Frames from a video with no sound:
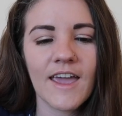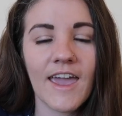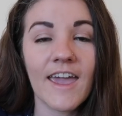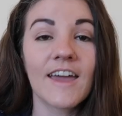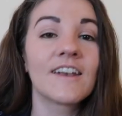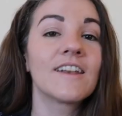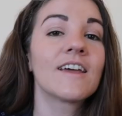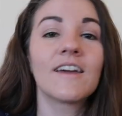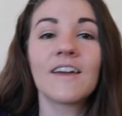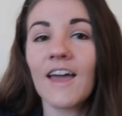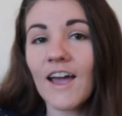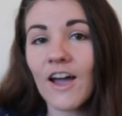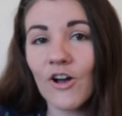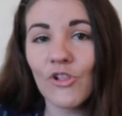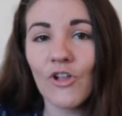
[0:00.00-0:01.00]
And
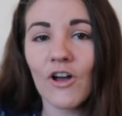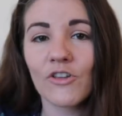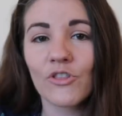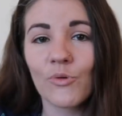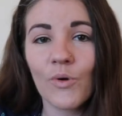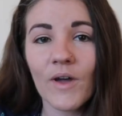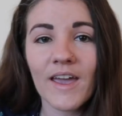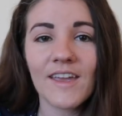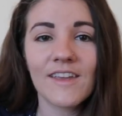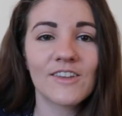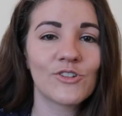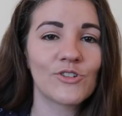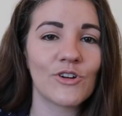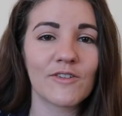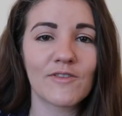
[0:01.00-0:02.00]
along the way,
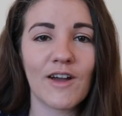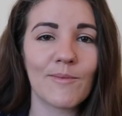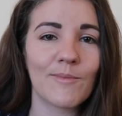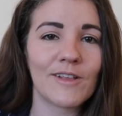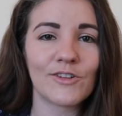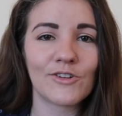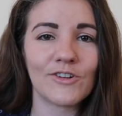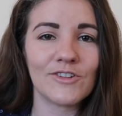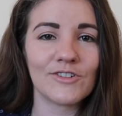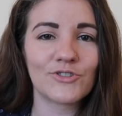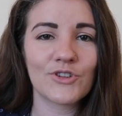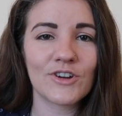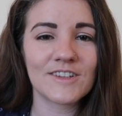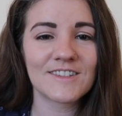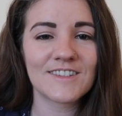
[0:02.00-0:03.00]
you know, I've got my little
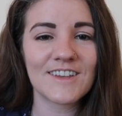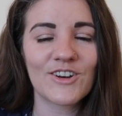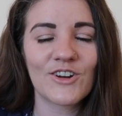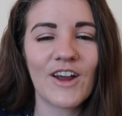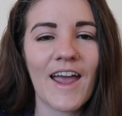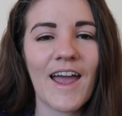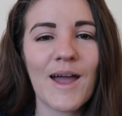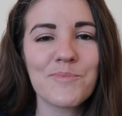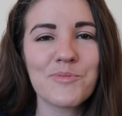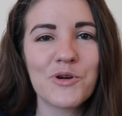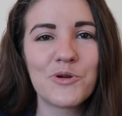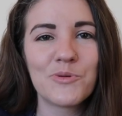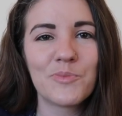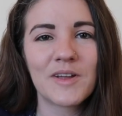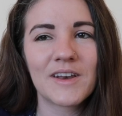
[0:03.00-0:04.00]
translator app
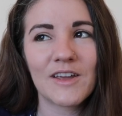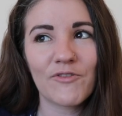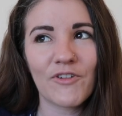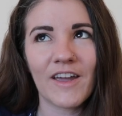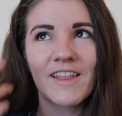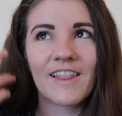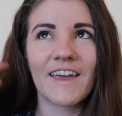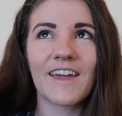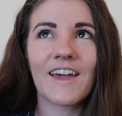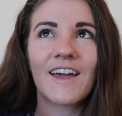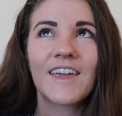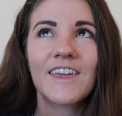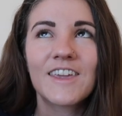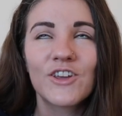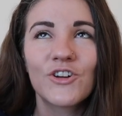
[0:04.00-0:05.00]
open. If I like
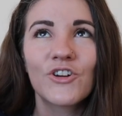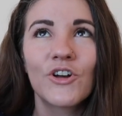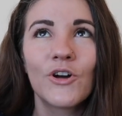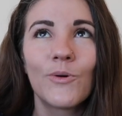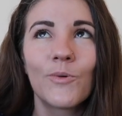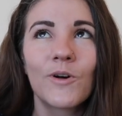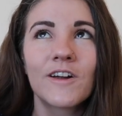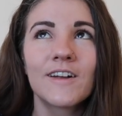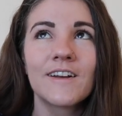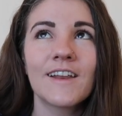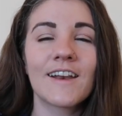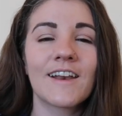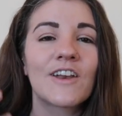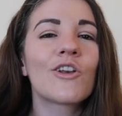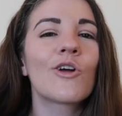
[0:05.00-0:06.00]
hear a word
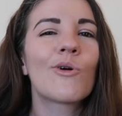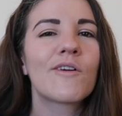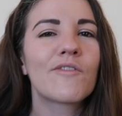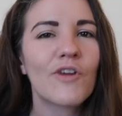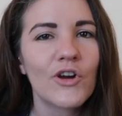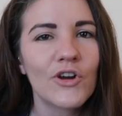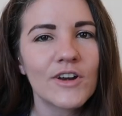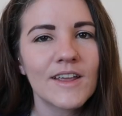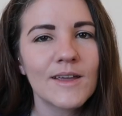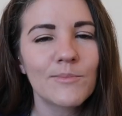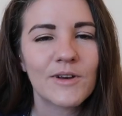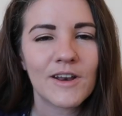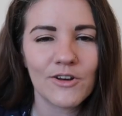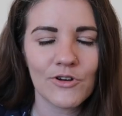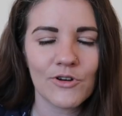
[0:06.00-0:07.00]
and I know I've heard it,
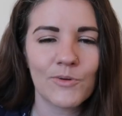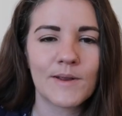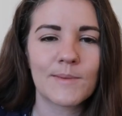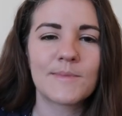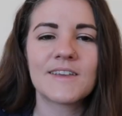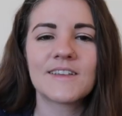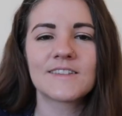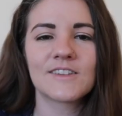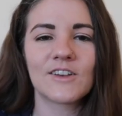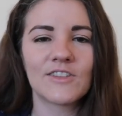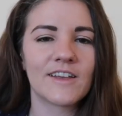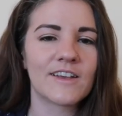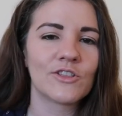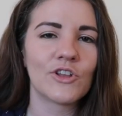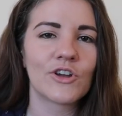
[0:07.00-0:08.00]
but I don't know what it means, I'll
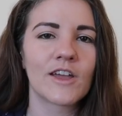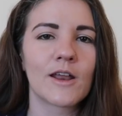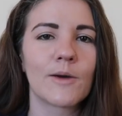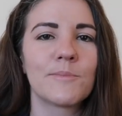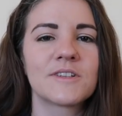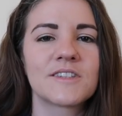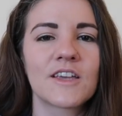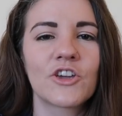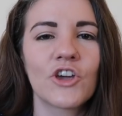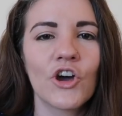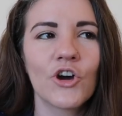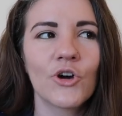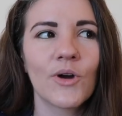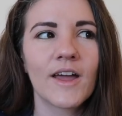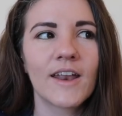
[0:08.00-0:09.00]
like look it up as I
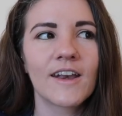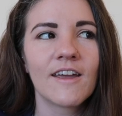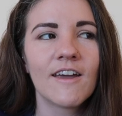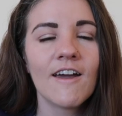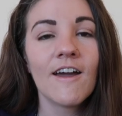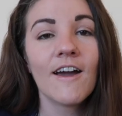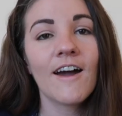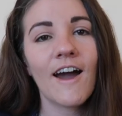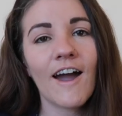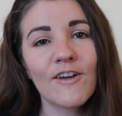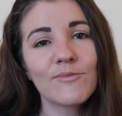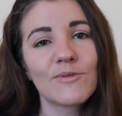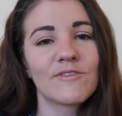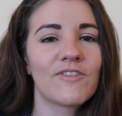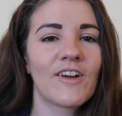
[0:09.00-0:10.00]
go. And
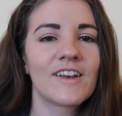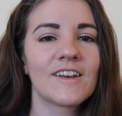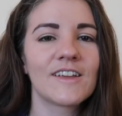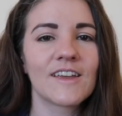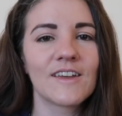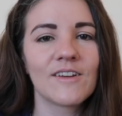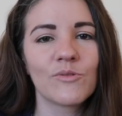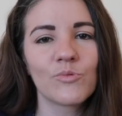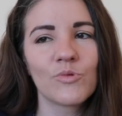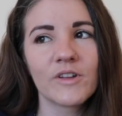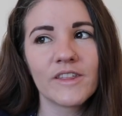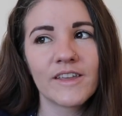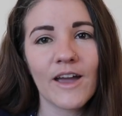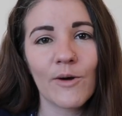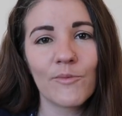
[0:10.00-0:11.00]
I've been finding it
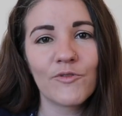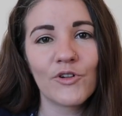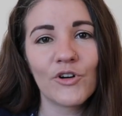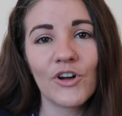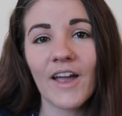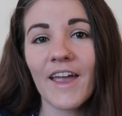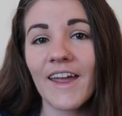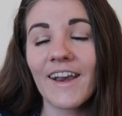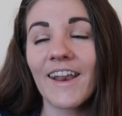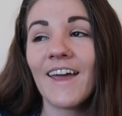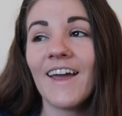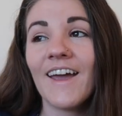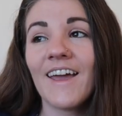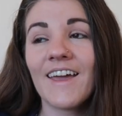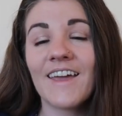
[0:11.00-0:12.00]
really helpful. And
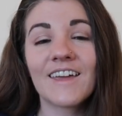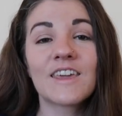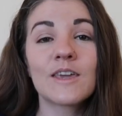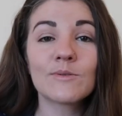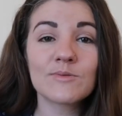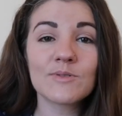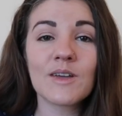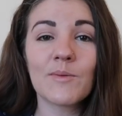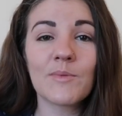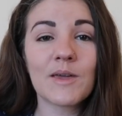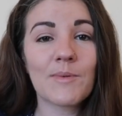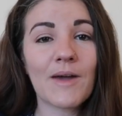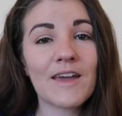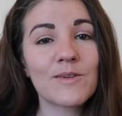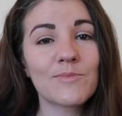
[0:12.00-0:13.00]
it keeps me
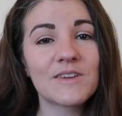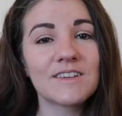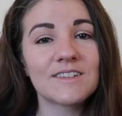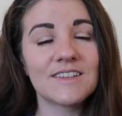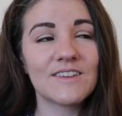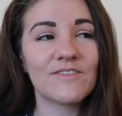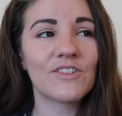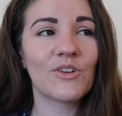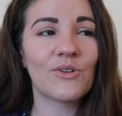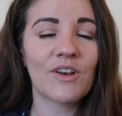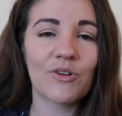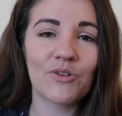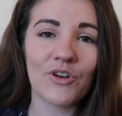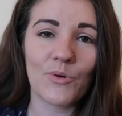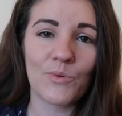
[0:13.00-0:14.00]
coming back because even though I
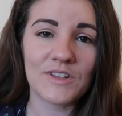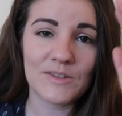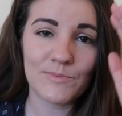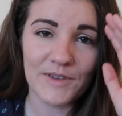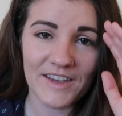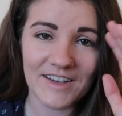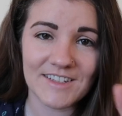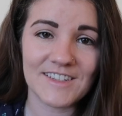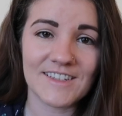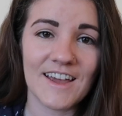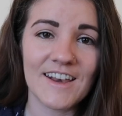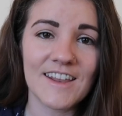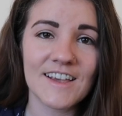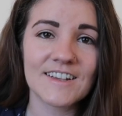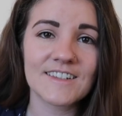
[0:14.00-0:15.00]
don't know what's being
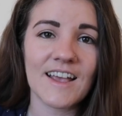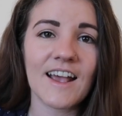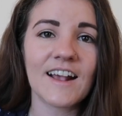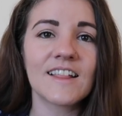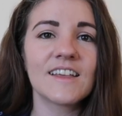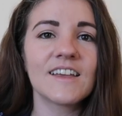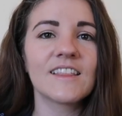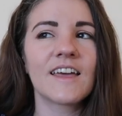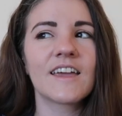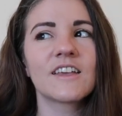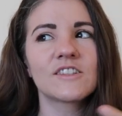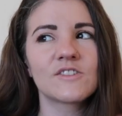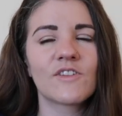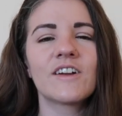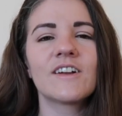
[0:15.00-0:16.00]
said exactly, like
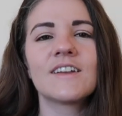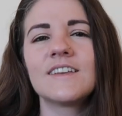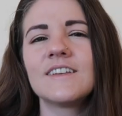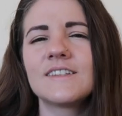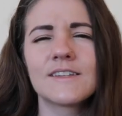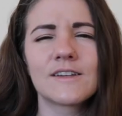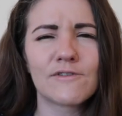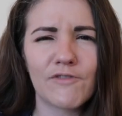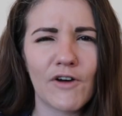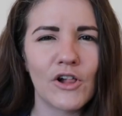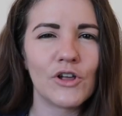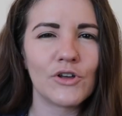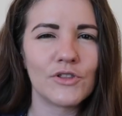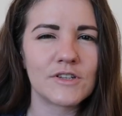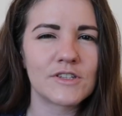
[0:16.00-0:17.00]
it's very easy to
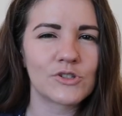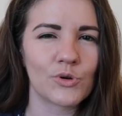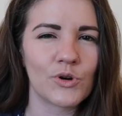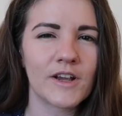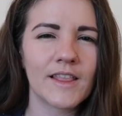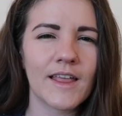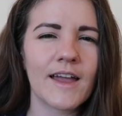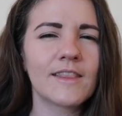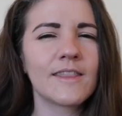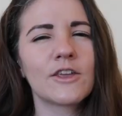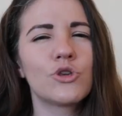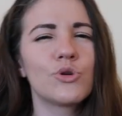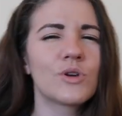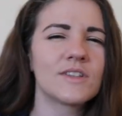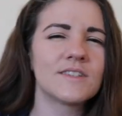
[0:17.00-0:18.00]
follow the storyline.
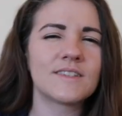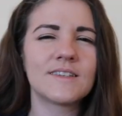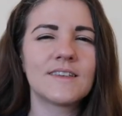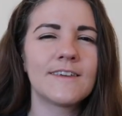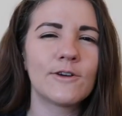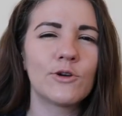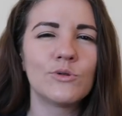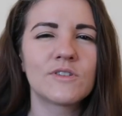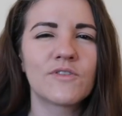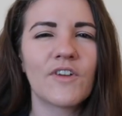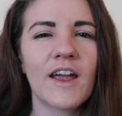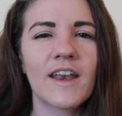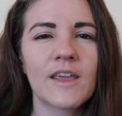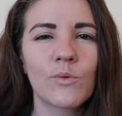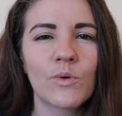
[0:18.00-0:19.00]
Like you can see who's
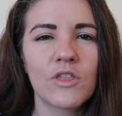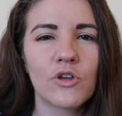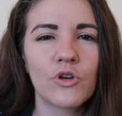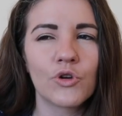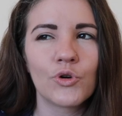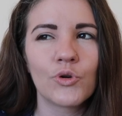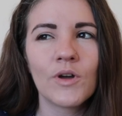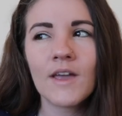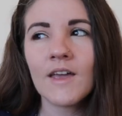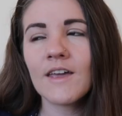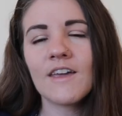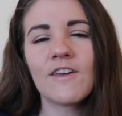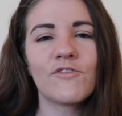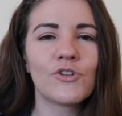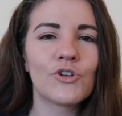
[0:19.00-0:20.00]
fighting with who.
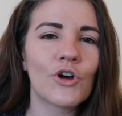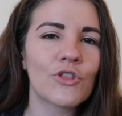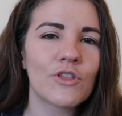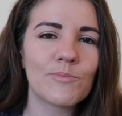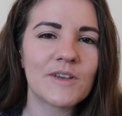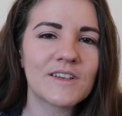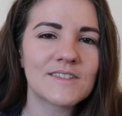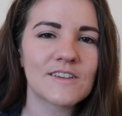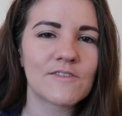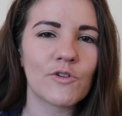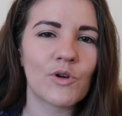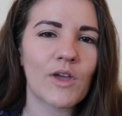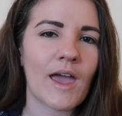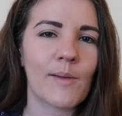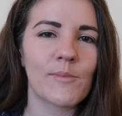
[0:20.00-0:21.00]
If you know the basic
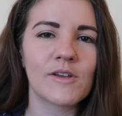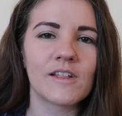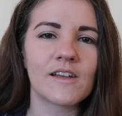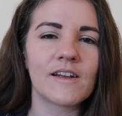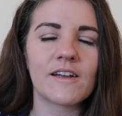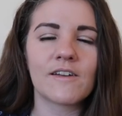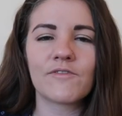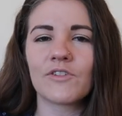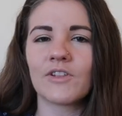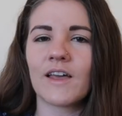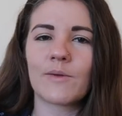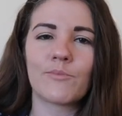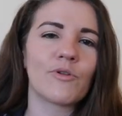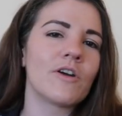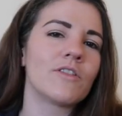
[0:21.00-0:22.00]
vocabulary for
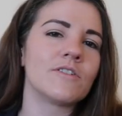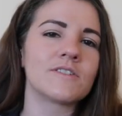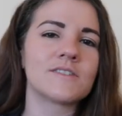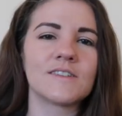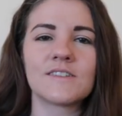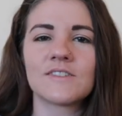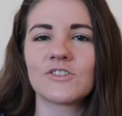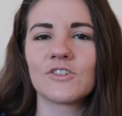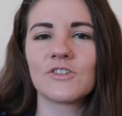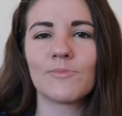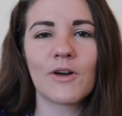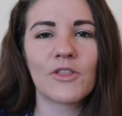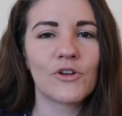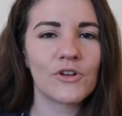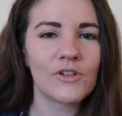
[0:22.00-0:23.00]
like brother, sister,
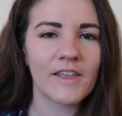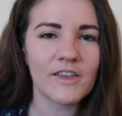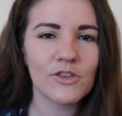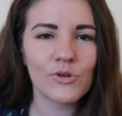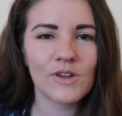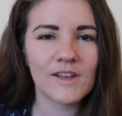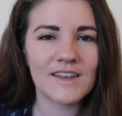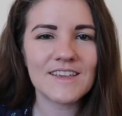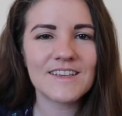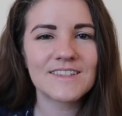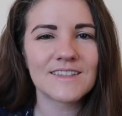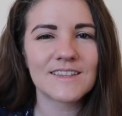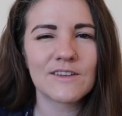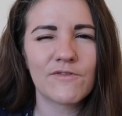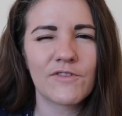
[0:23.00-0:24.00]
mother, like you can
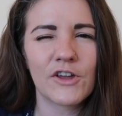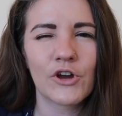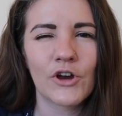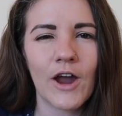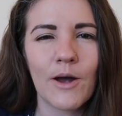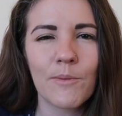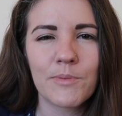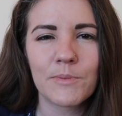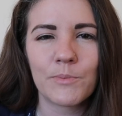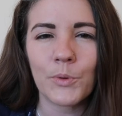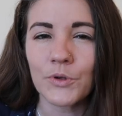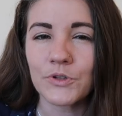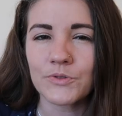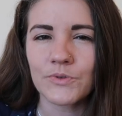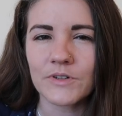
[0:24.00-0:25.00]
easily figure out
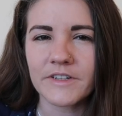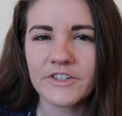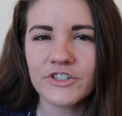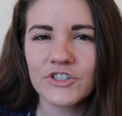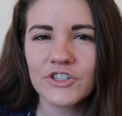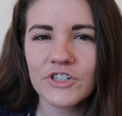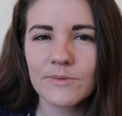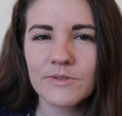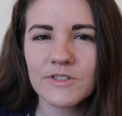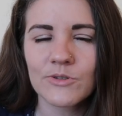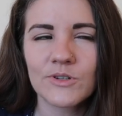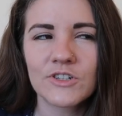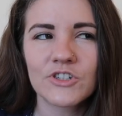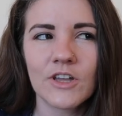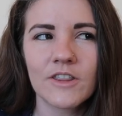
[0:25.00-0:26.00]
people's relationships
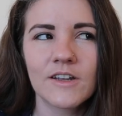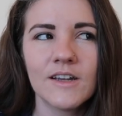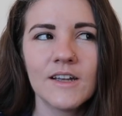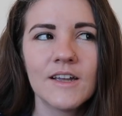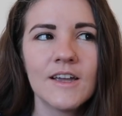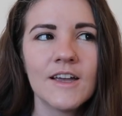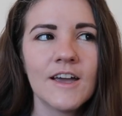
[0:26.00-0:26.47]
to each other.